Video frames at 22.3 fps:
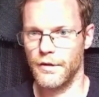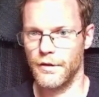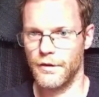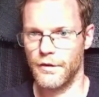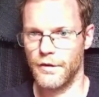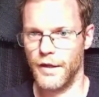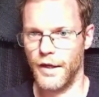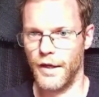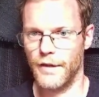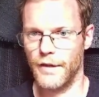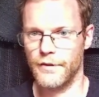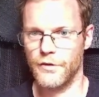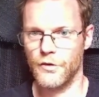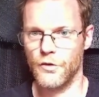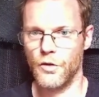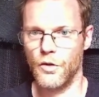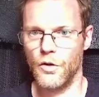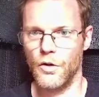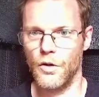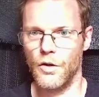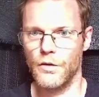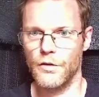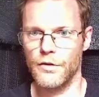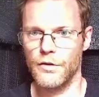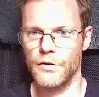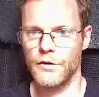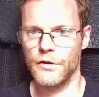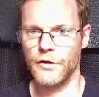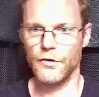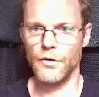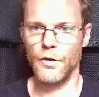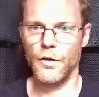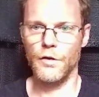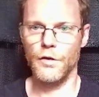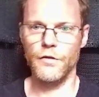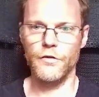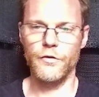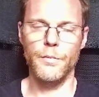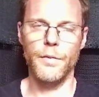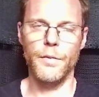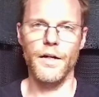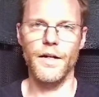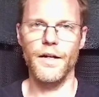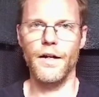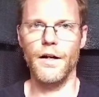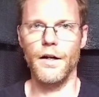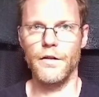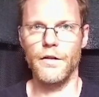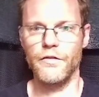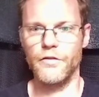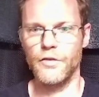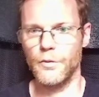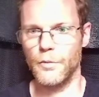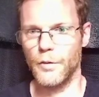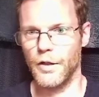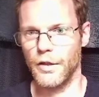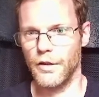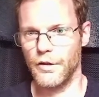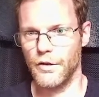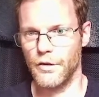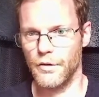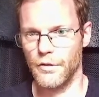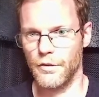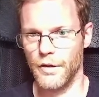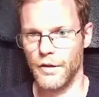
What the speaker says: that's called dissolve by alpha value.